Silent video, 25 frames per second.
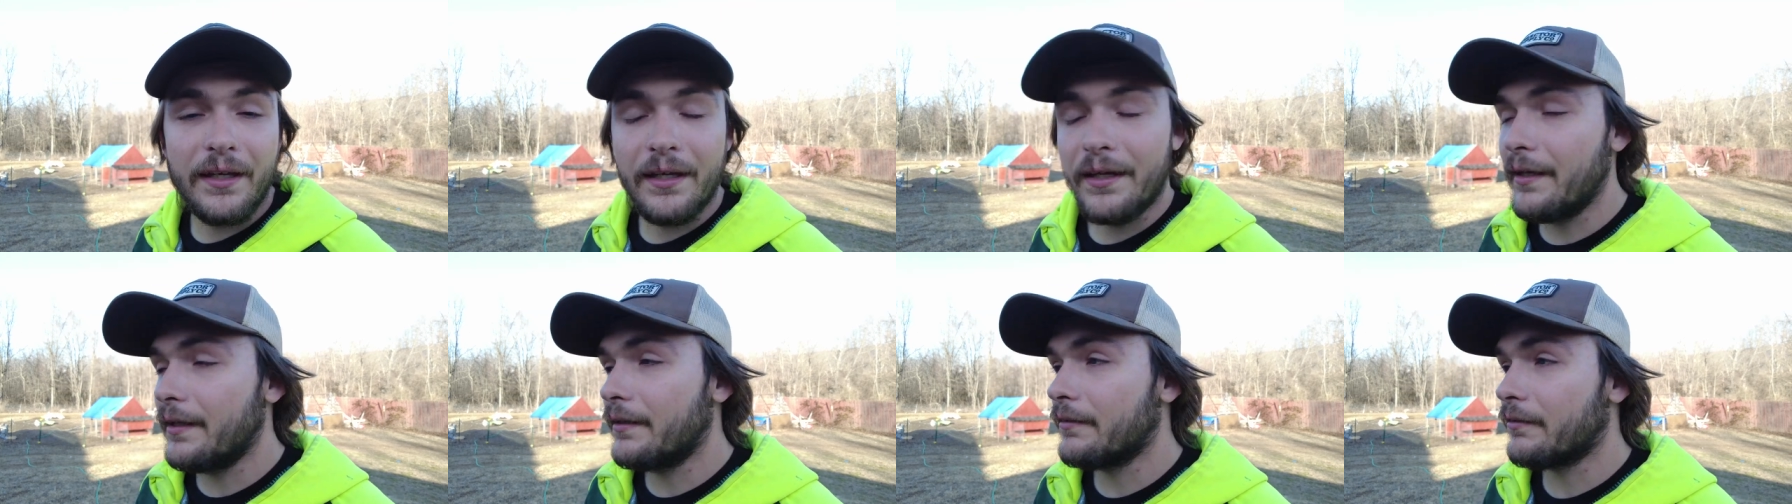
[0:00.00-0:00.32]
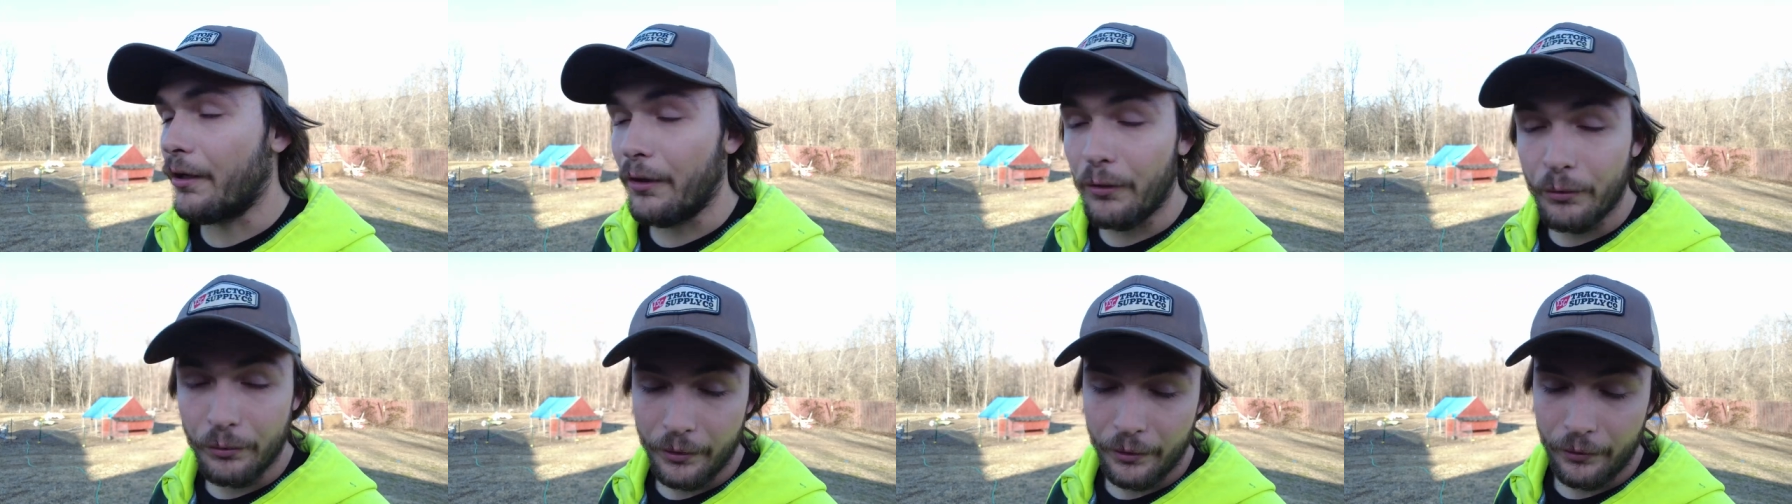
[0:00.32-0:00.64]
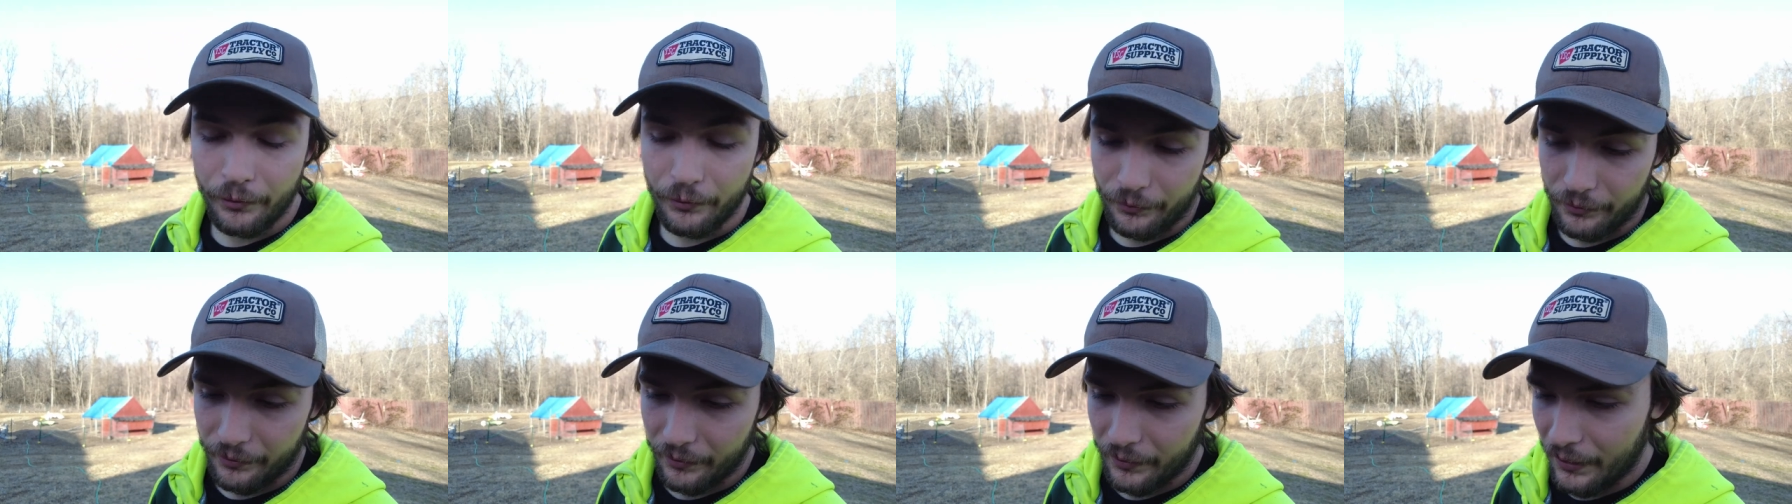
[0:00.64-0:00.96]
is old
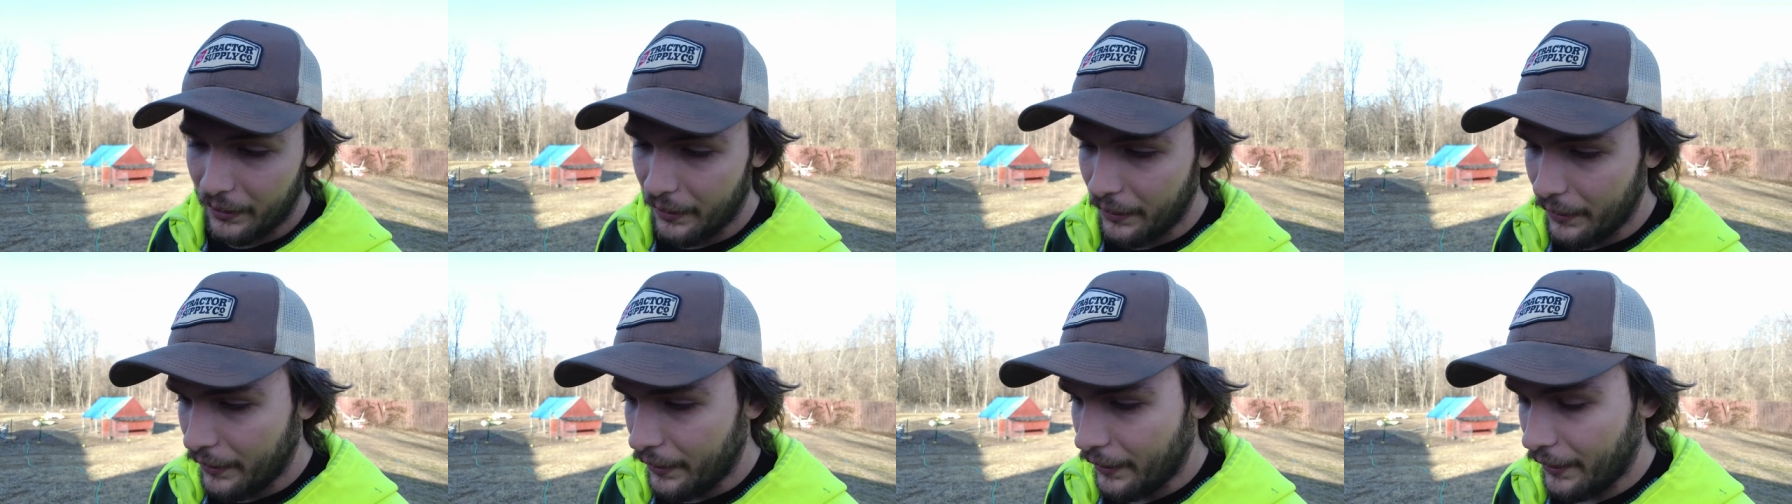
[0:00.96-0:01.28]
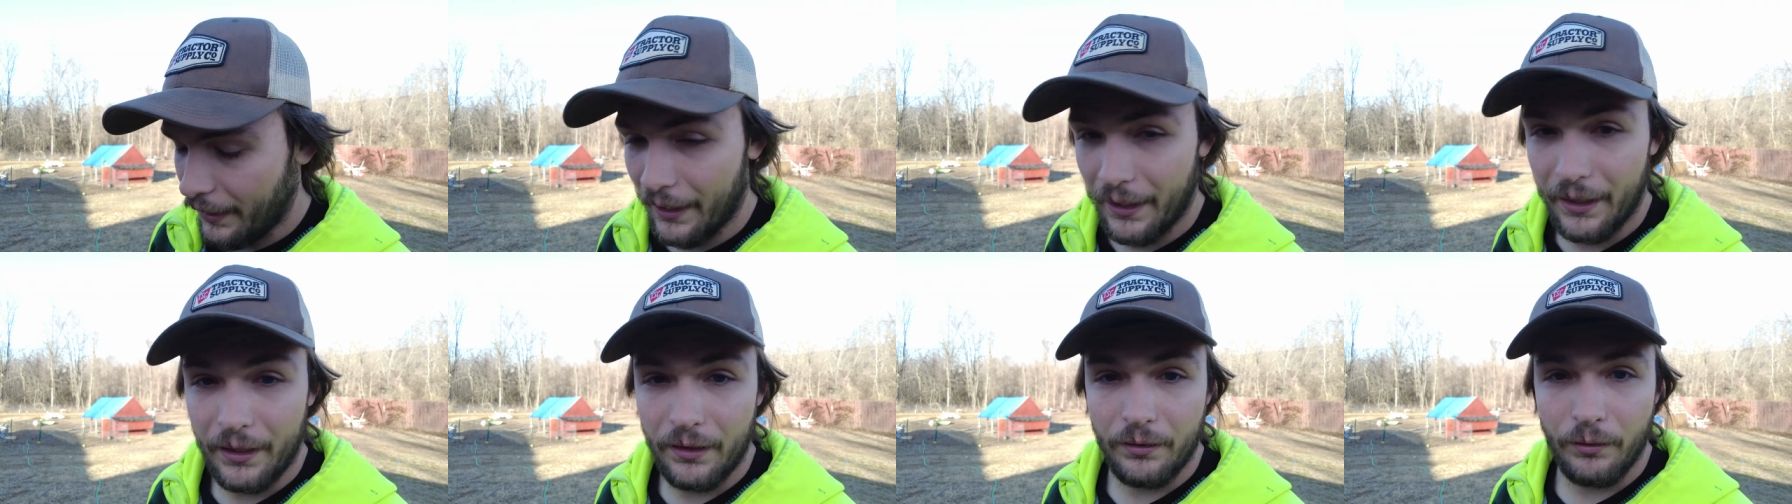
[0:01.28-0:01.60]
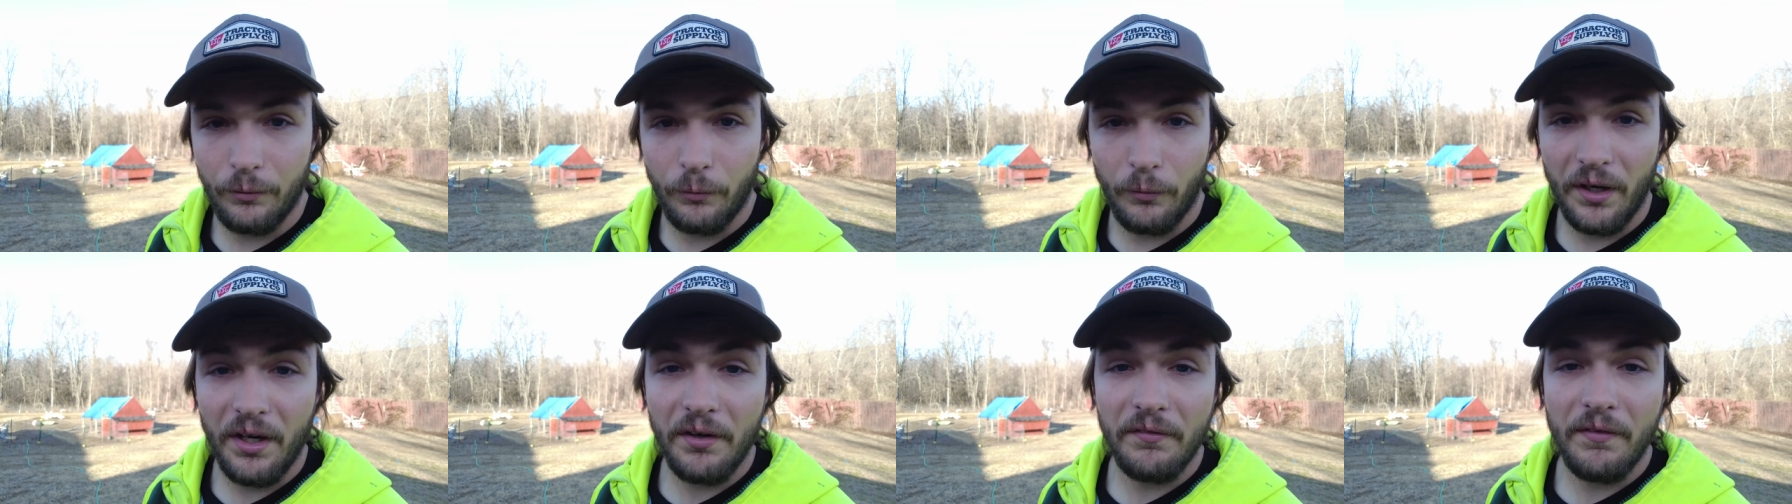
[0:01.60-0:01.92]
news. And
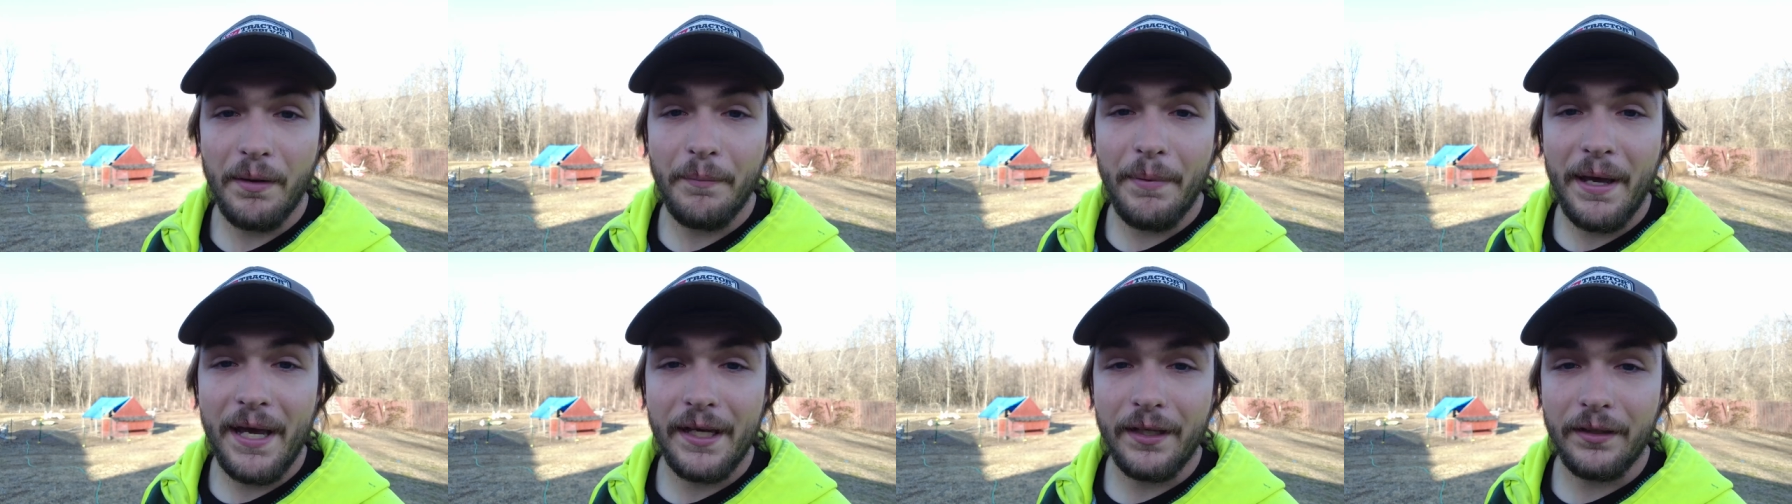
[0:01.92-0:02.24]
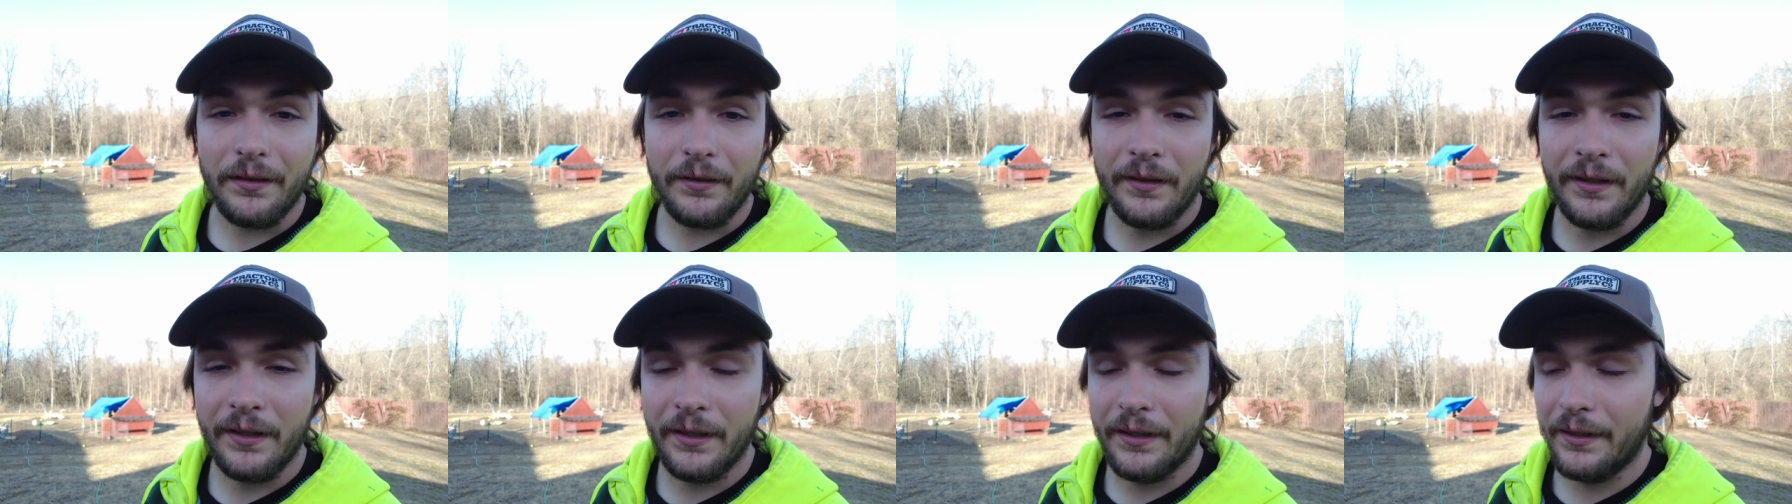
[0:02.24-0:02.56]
where have I been?